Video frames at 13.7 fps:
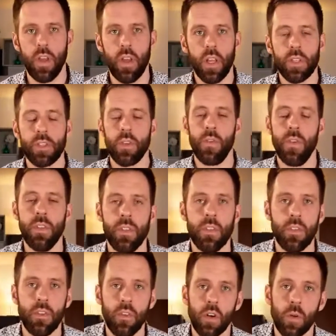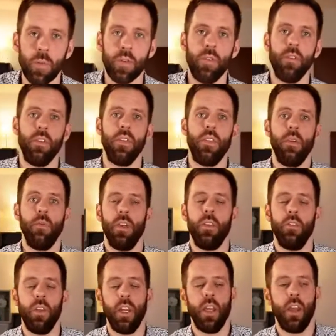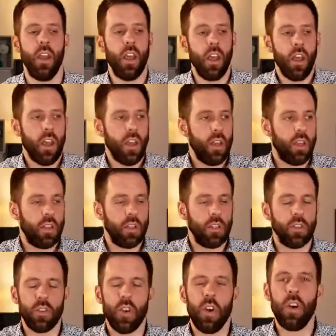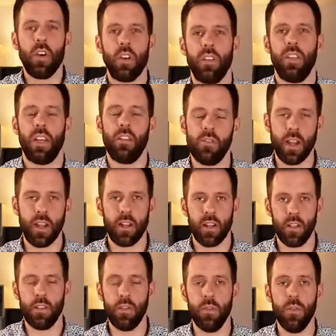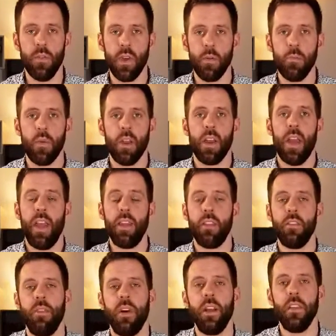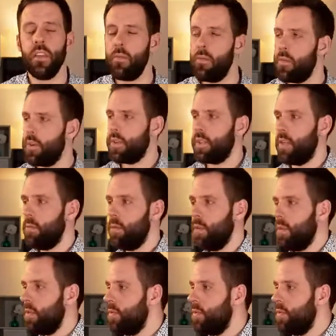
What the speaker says: So this is your opportunity where you can talk directly to them and invite them, for example,